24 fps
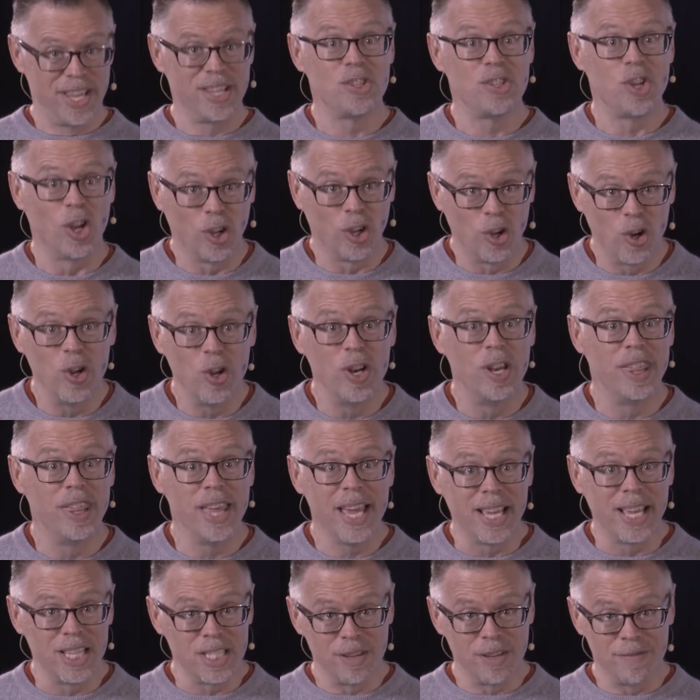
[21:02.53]
a good
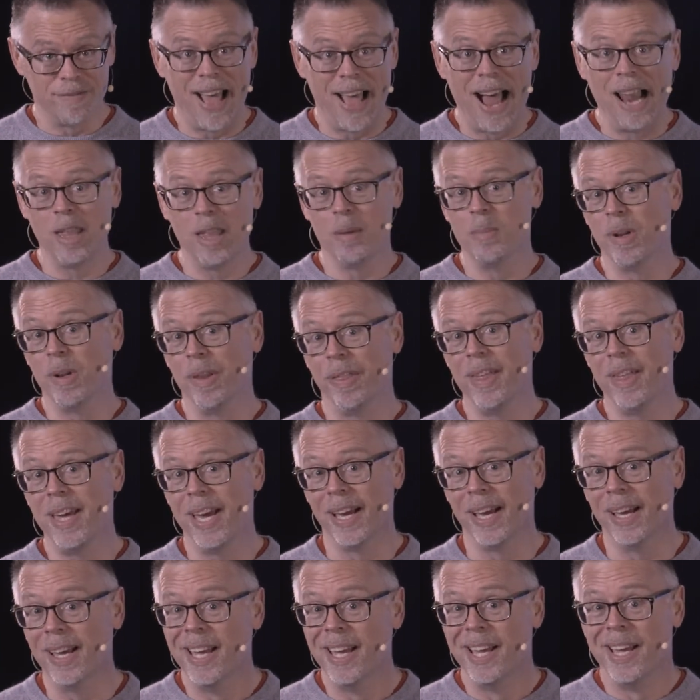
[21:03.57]
thing. It's a valuable
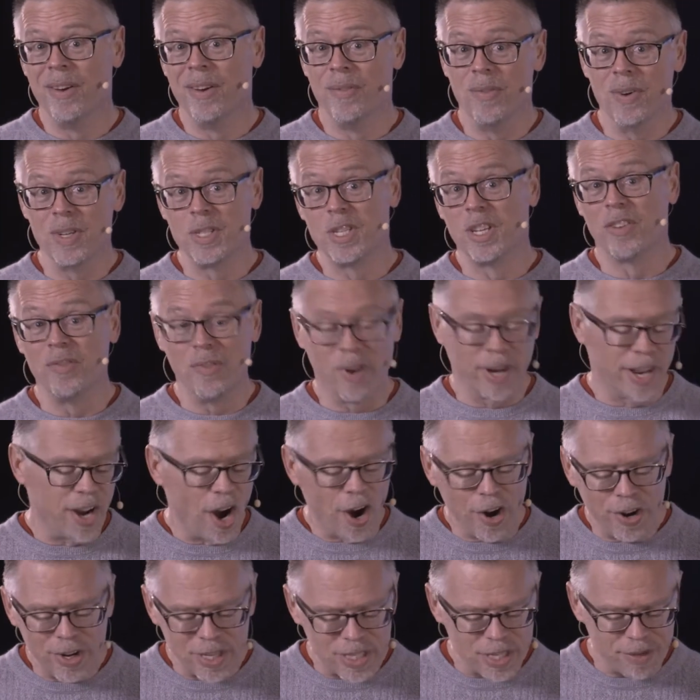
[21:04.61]
thing,
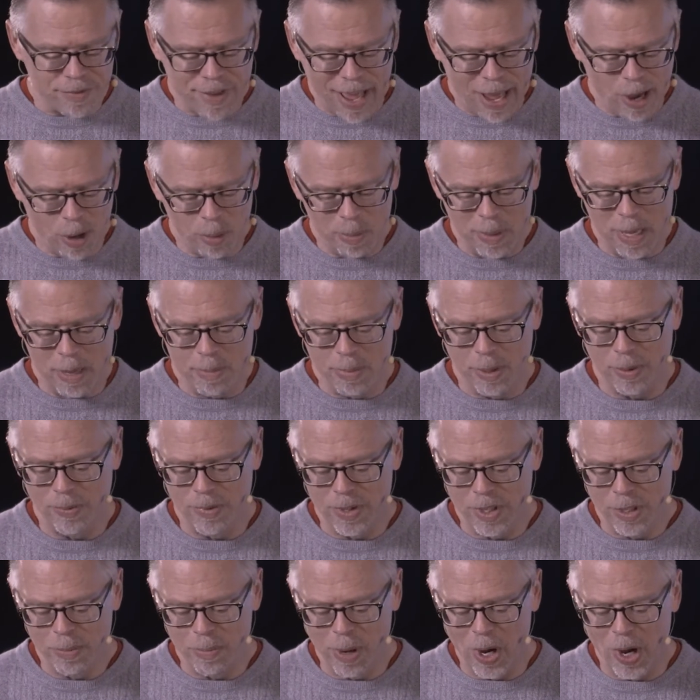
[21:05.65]
regardless of how people
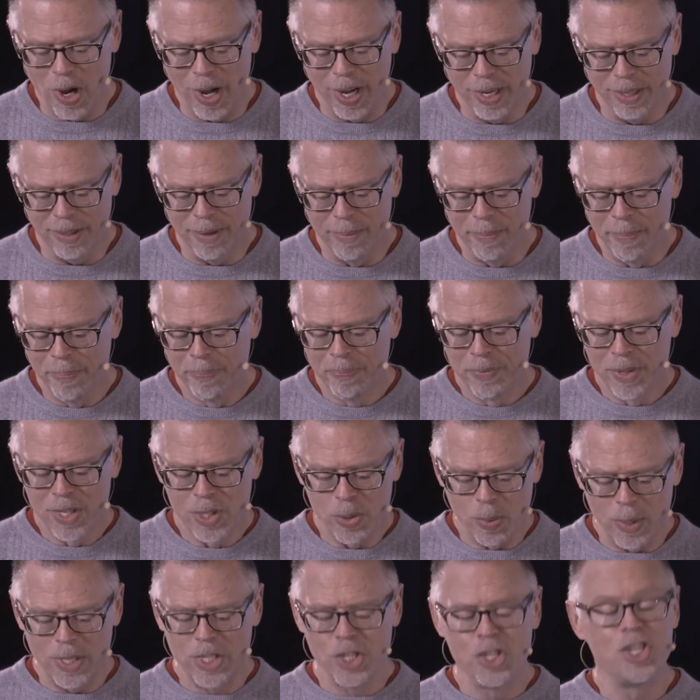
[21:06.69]
respond.
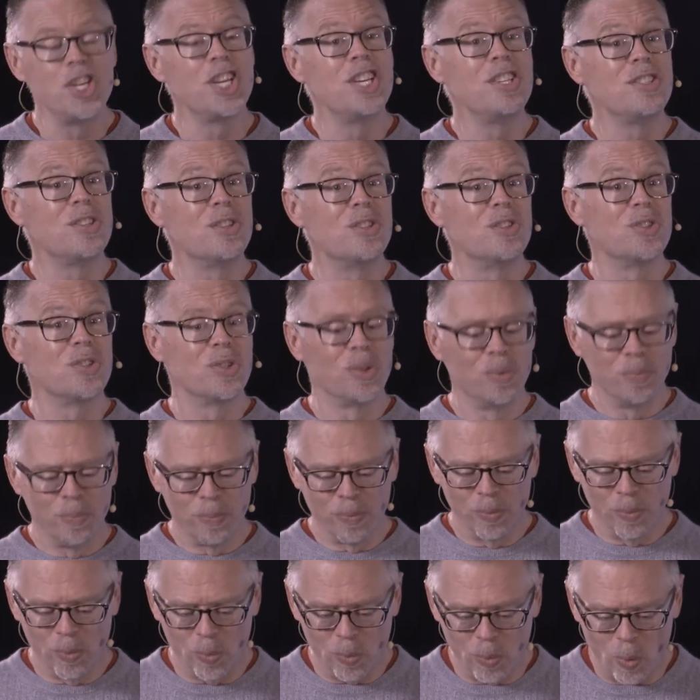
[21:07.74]
So what's Jesus
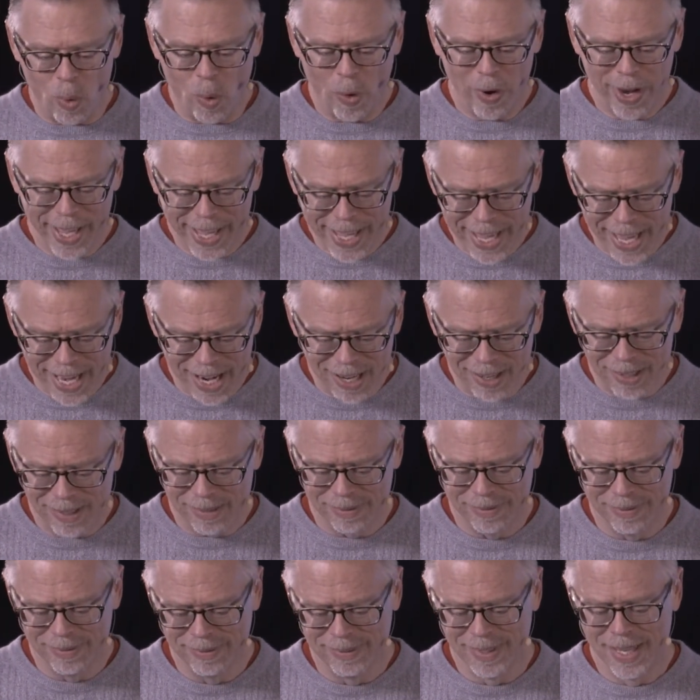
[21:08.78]
warning here?
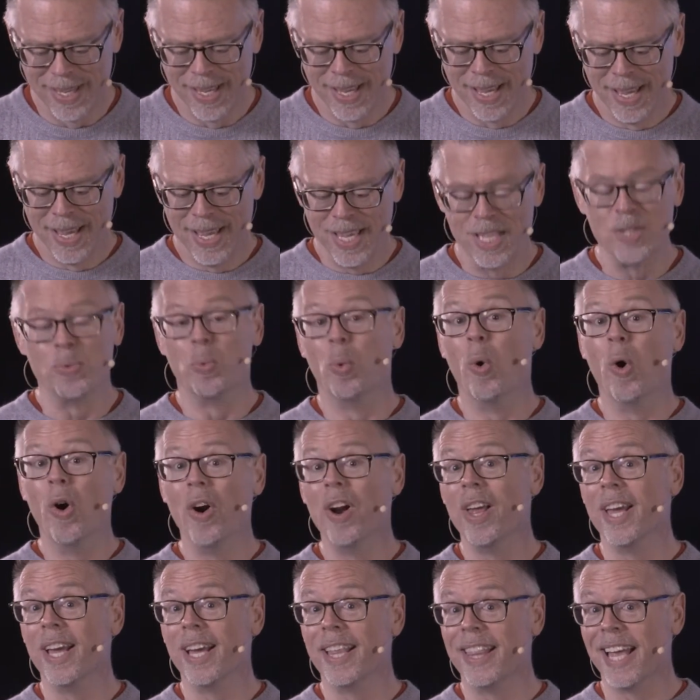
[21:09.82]
He's
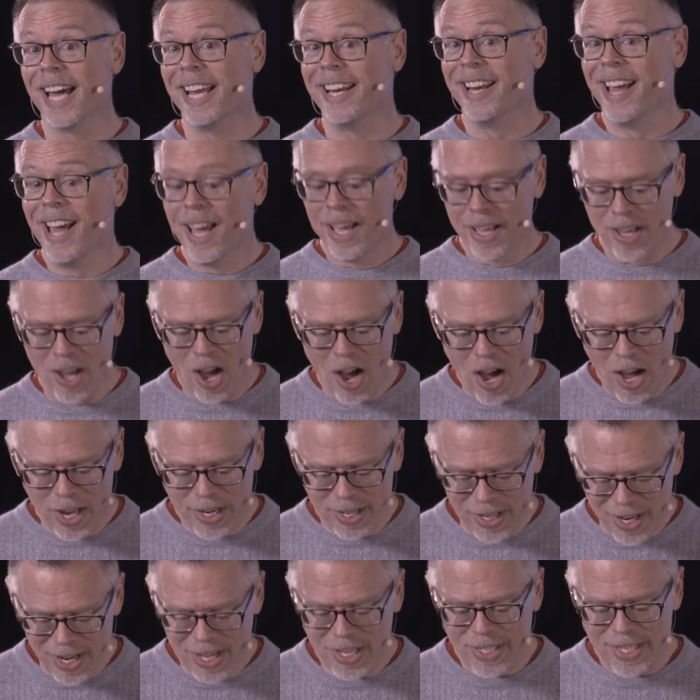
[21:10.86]
warning that
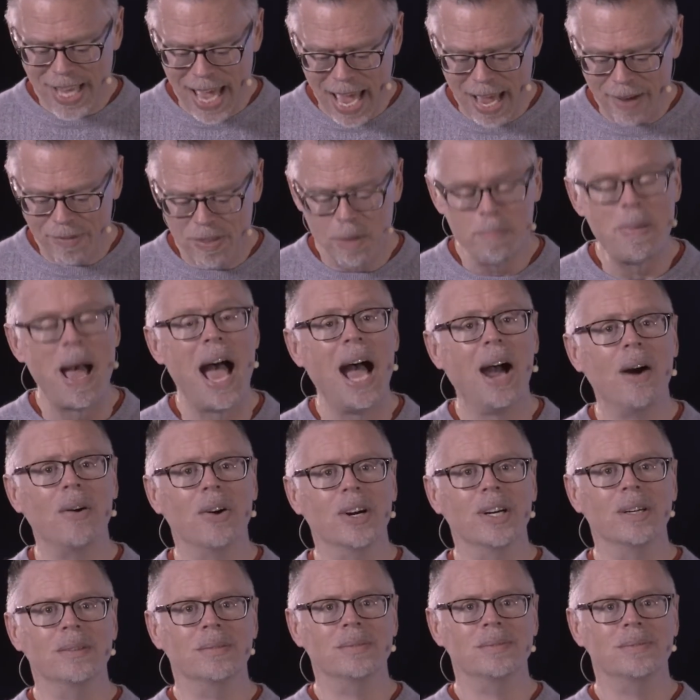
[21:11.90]
God does have the
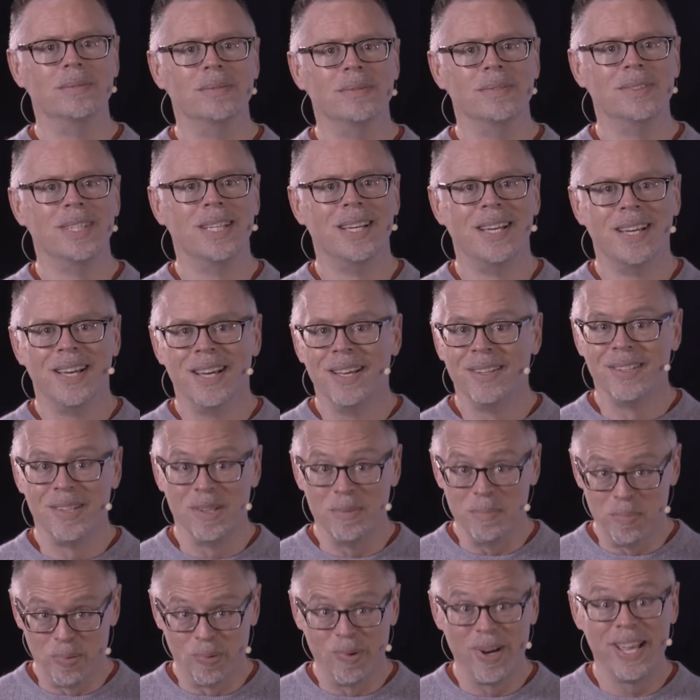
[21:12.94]
power
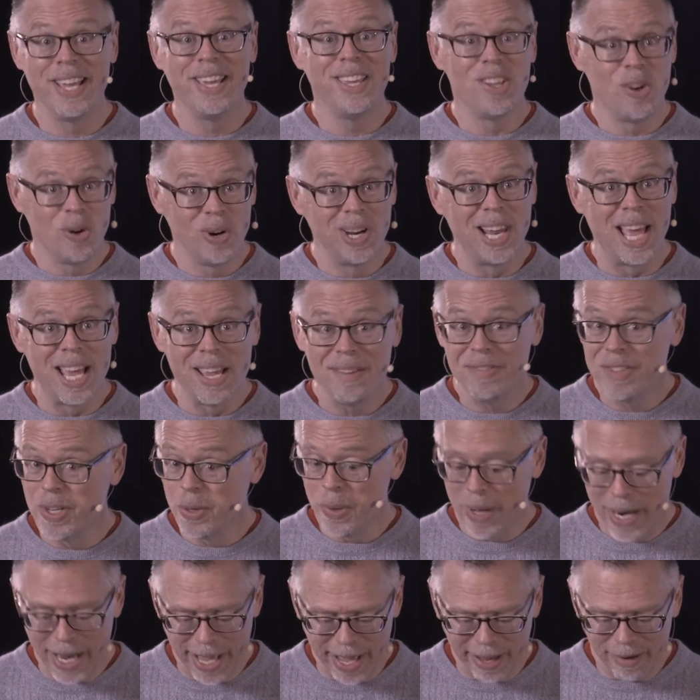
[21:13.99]
to bring your life
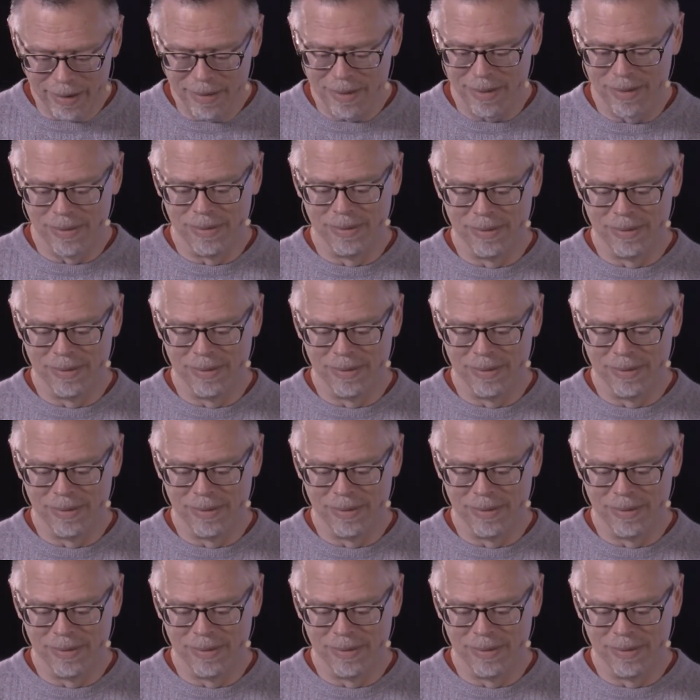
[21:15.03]
to an end